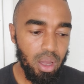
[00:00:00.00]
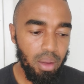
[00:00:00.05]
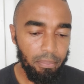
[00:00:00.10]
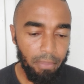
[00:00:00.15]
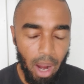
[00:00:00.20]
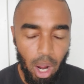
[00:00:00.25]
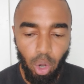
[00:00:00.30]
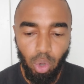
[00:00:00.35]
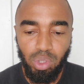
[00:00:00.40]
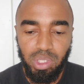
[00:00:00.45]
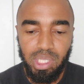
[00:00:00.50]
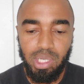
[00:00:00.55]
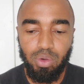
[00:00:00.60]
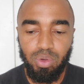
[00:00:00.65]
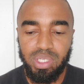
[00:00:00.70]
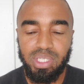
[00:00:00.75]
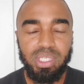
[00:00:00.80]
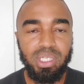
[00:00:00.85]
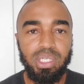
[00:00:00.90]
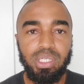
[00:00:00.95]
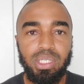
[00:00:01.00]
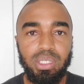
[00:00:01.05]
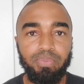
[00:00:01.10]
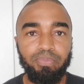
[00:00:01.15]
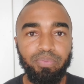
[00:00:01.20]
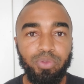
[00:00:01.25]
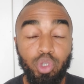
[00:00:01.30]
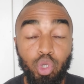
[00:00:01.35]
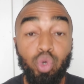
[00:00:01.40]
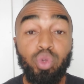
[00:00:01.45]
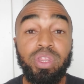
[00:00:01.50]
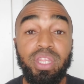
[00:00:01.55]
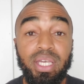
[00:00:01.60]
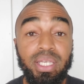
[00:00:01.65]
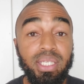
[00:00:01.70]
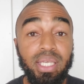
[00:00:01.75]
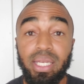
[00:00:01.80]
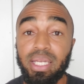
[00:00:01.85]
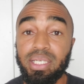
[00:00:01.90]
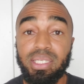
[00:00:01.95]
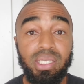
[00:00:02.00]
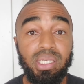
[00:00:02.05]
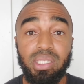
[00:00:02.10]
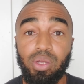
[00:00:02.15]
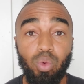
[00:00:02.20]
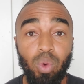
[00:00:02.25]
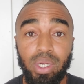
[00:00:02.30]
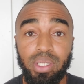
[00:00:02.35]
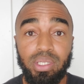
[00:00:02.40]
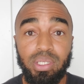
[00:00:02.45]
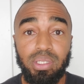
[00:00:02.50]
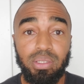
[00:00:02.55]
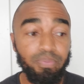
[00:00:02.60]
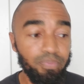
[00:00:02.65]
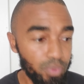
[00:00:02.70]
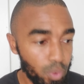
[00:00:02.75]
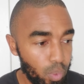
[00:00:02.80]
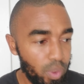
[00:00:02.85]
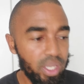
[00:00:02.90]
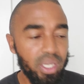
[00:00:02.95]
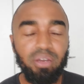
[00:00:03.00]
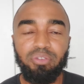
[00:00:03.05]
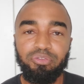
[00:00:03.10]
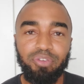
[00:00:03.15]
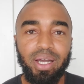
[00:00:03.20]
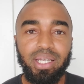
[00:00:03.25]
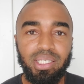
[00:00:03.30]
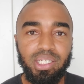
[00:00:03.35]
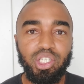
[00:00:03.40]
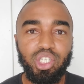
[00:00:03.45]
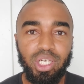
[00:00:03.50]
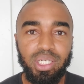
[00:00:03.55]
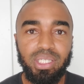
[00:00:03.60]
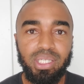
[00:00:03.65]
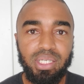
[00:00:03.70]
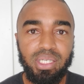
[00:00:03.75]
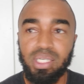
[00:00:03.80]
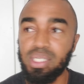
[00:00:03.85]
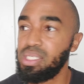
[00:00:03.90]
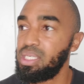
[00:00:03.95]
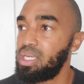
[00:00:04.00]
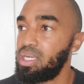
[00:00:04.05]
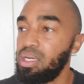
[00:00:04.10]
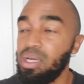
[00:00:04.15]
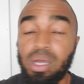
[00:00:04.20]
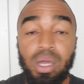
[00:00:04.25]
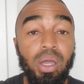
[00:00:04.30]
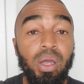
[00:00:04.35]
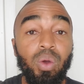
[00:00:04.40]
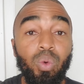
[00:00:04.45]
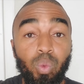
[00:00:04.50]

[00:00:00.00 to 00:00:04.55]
My whole thing was this. Two things can exist at once. We can fight injustices here.